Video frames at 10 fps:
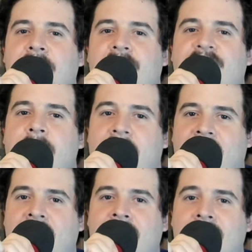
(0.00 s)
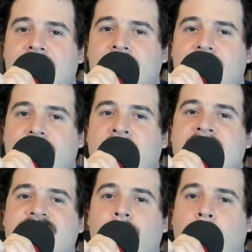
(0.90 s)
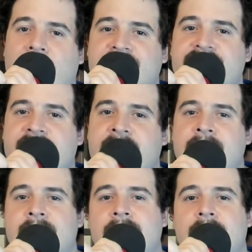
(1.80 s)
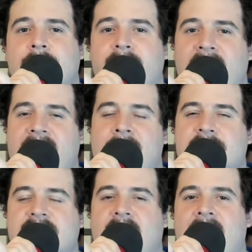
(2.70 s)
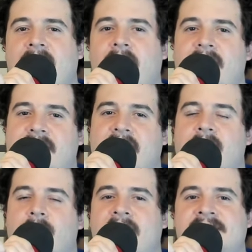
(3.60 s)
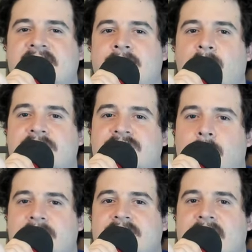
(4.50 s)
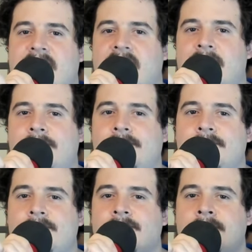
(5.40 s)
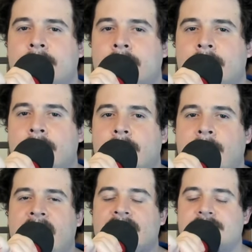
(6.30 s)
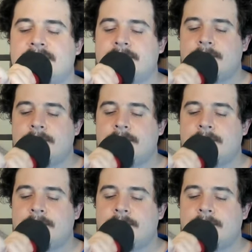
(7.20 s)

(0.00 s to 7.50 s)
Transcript: it for me. Thanks for watching. My name is Kyle, aka Racing Boy Short, saying peace.